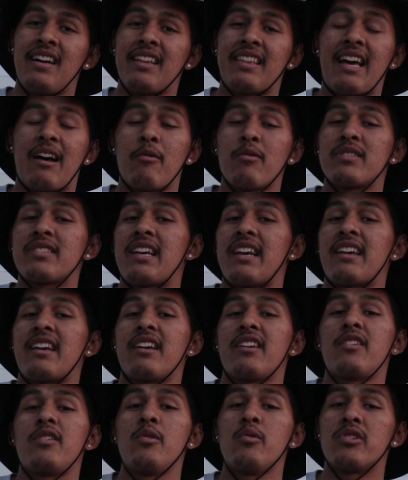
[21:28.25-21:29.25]
that was like
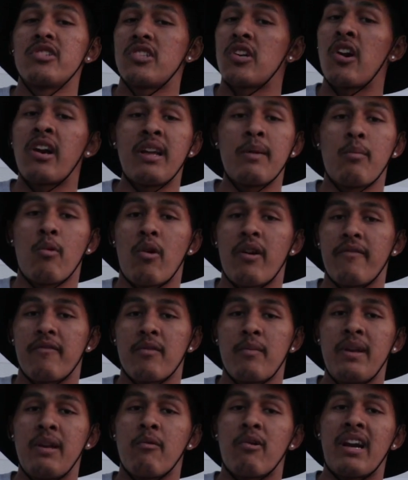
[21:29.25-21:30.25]
a huge turning point
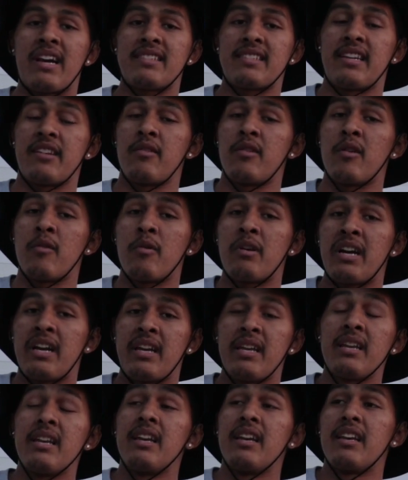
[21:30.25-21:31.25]
for me where I said, you know
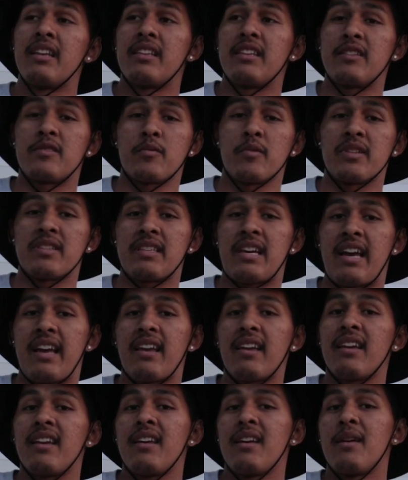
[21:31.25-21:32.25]
what? This was
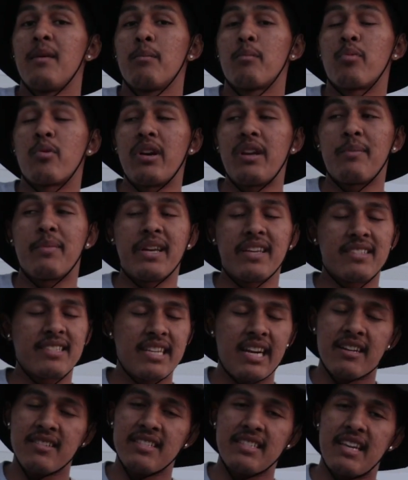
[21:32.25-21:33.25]
like pretty big
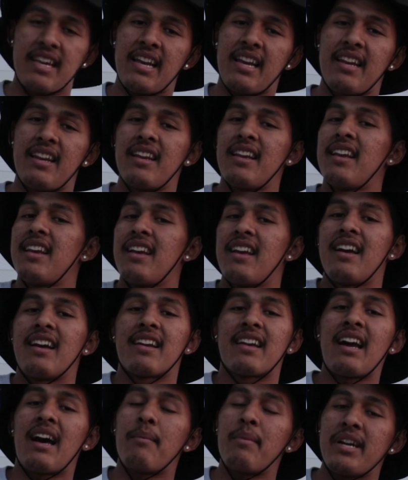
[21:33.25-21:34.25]
stair set,
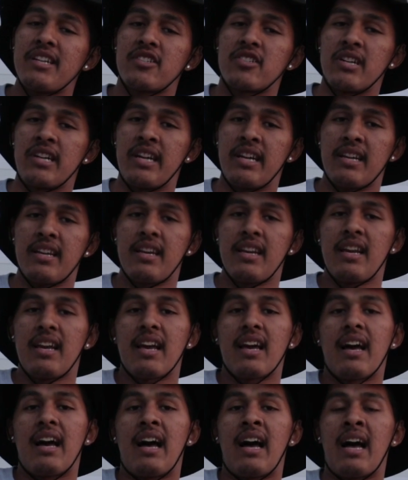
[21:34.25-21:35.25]
got my trick.
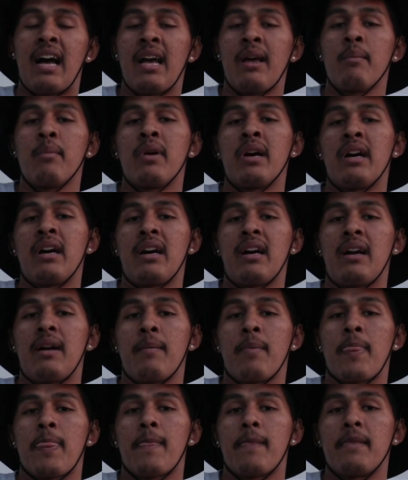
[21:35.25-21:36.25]
I'm
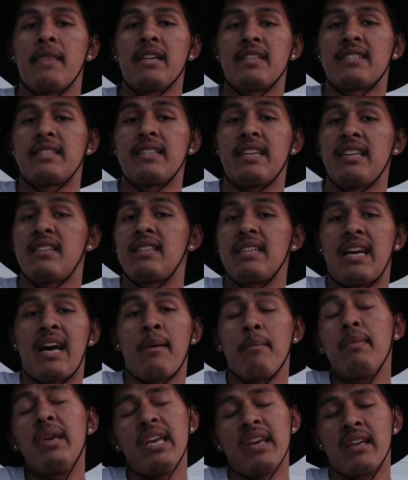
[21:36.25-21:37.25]

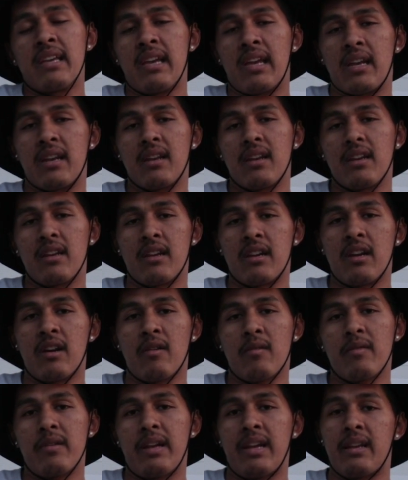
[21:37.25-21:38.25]
me again, you
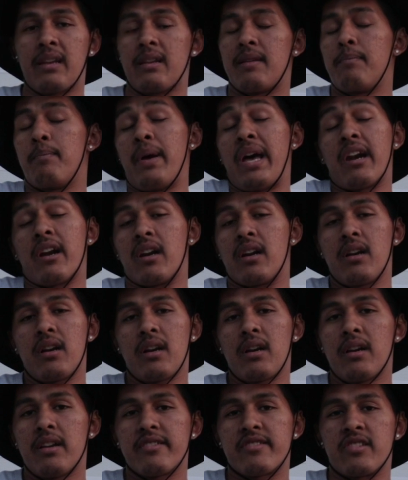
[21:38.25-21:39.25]
know, and better.
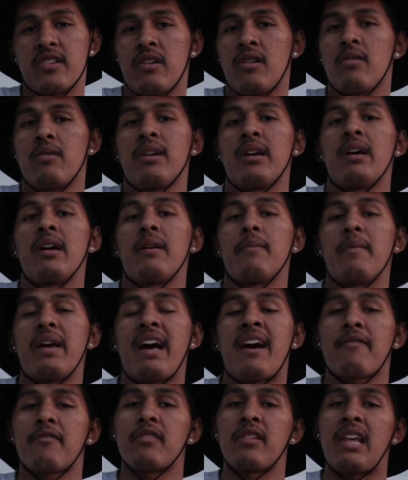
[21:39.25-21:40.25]
So
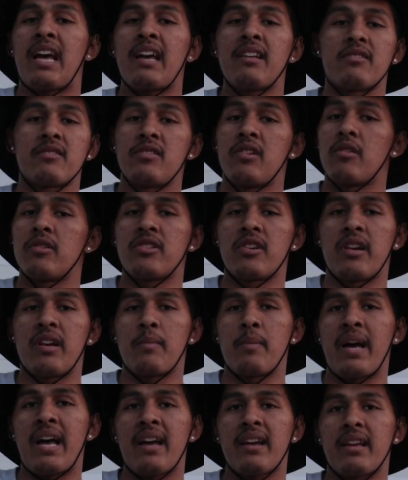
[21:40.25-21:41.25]
after that, there's no
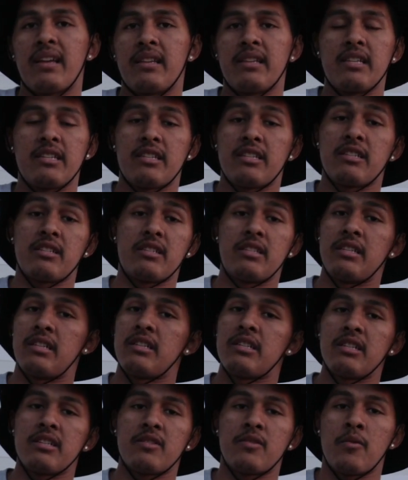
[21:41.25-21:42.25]
turning back, and this
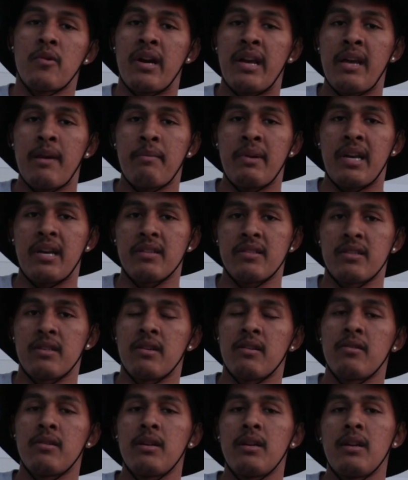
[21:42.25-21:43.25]
is just who I am now.
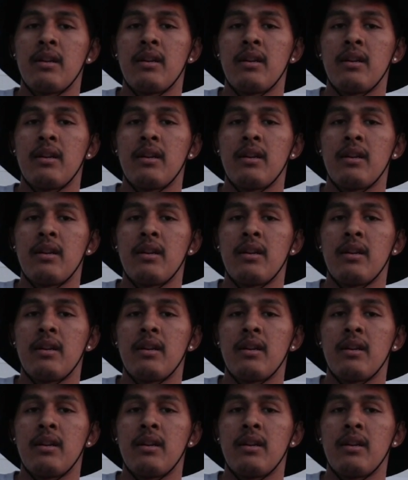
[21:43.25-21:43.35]
So